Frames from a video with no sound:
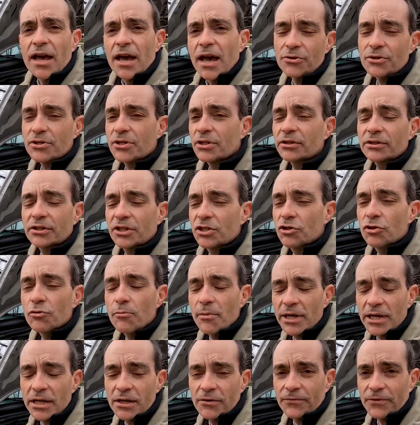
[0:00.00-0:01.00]
There's
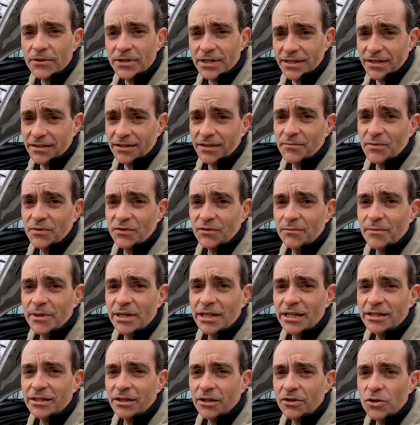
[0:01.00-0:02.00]
too many different systems for
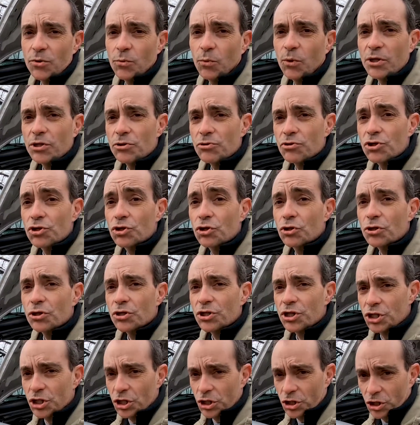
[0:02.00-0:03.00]
me to tell you what you should
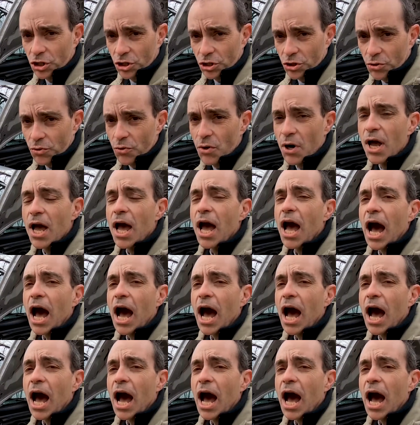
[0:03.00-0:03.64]
or shouldn't do.